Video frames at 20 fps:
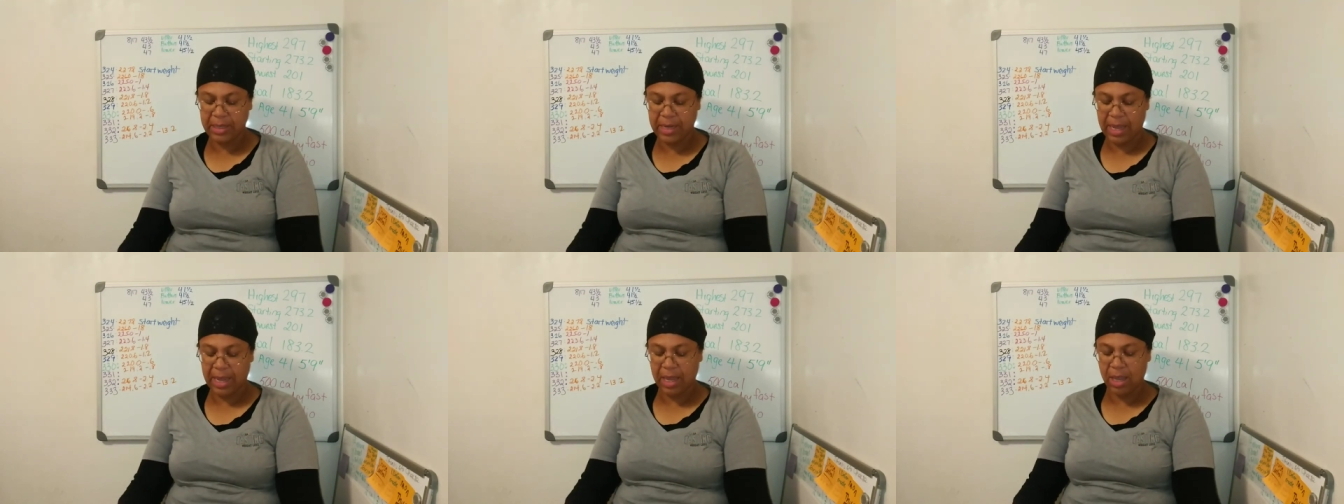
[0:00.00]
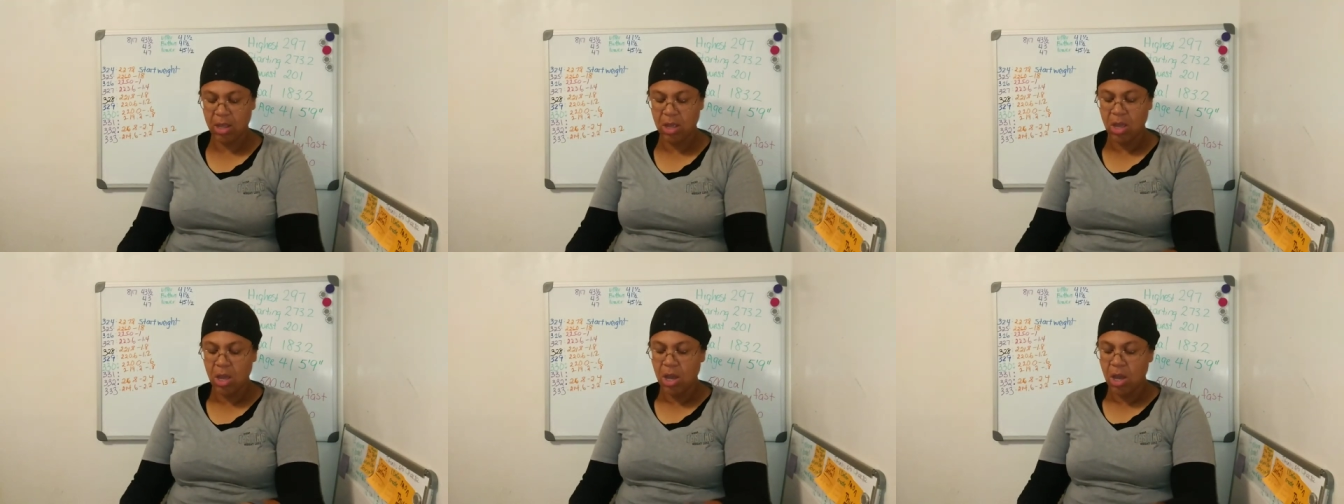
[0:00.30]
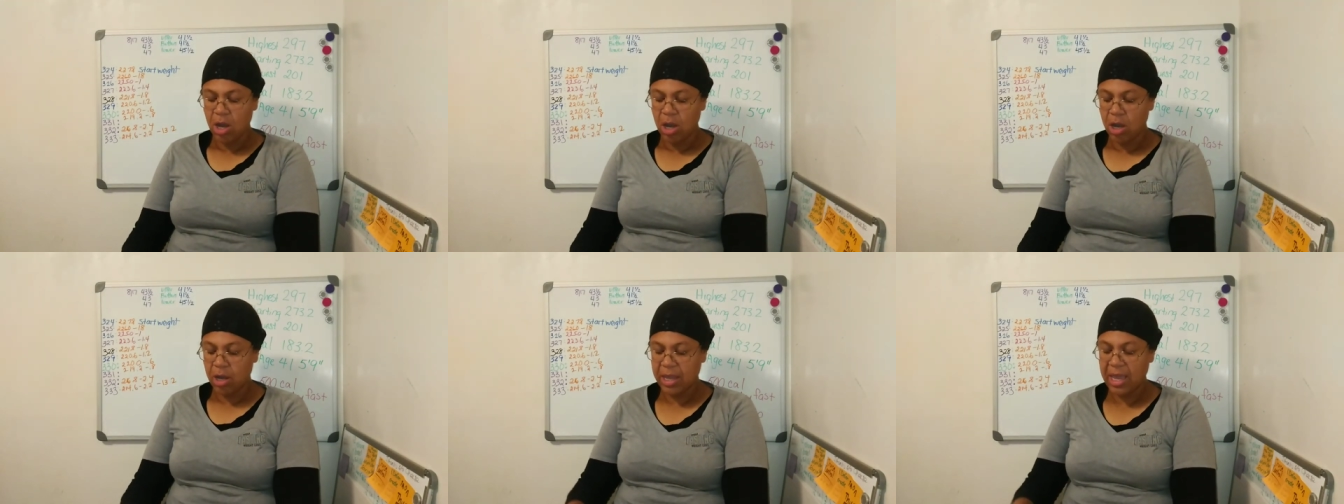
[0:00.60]
day.
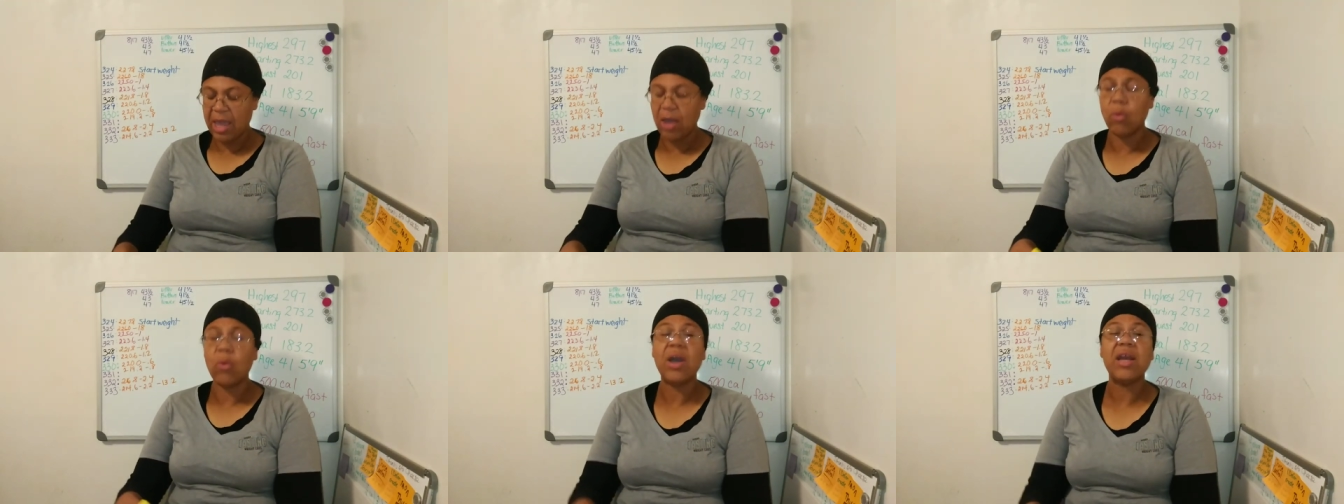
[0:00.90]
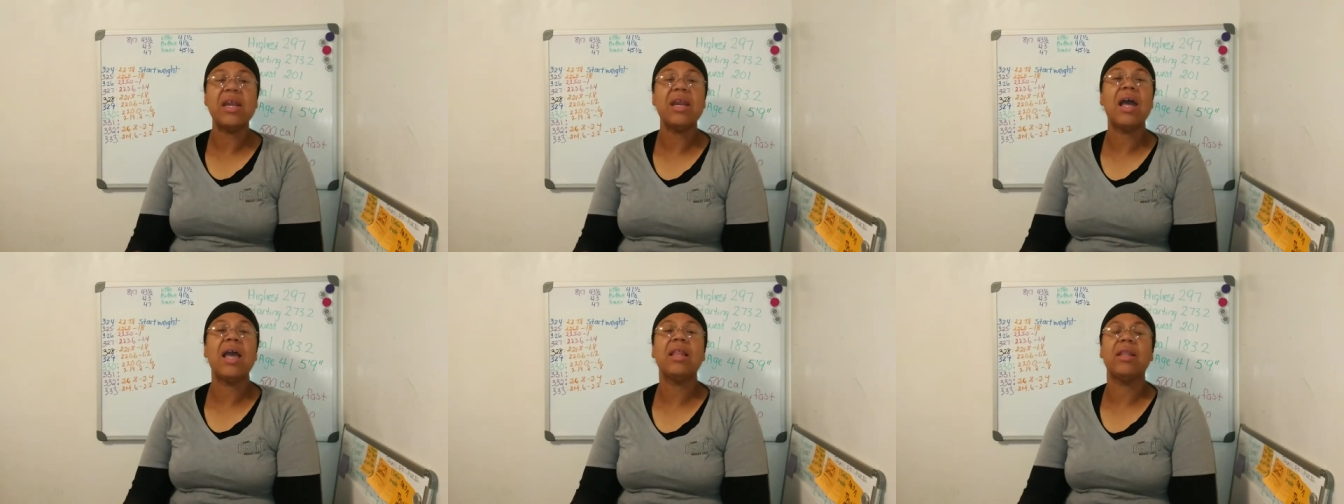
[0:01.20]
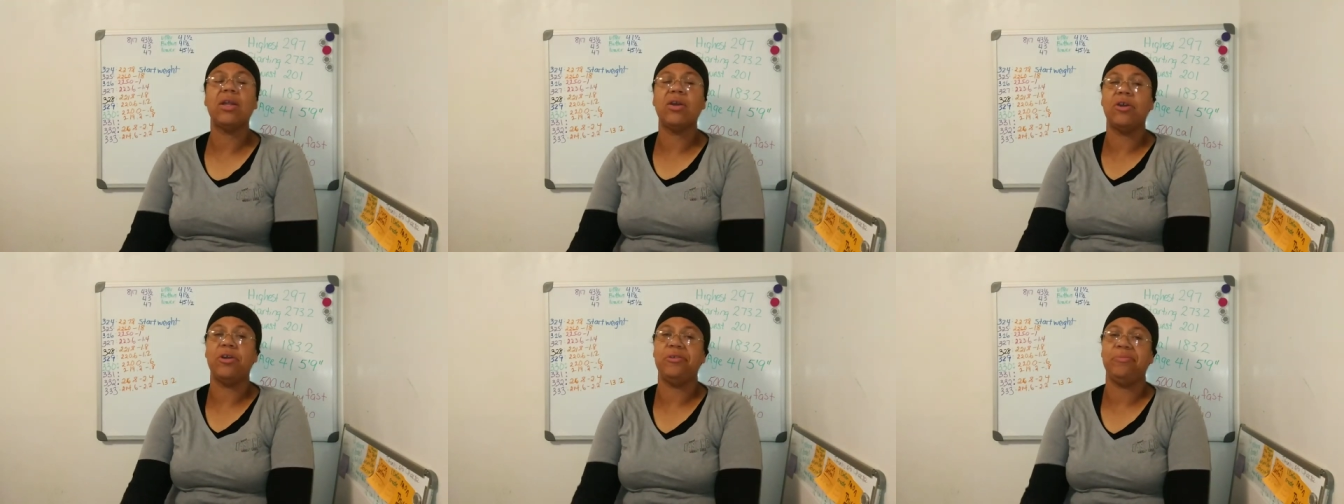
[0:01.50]
Okay, what did I
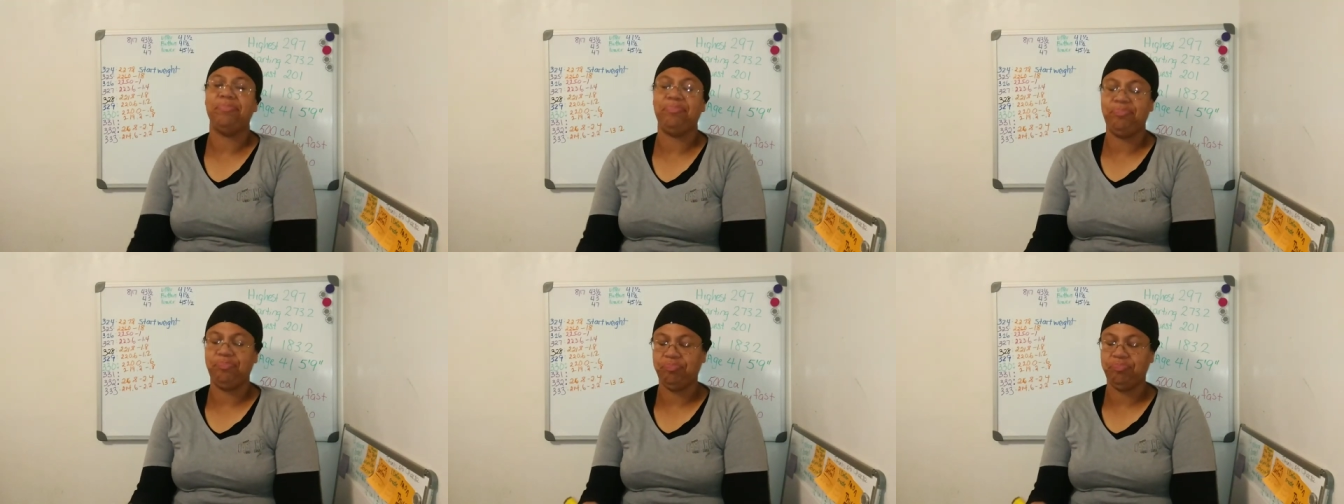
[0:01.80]
learn?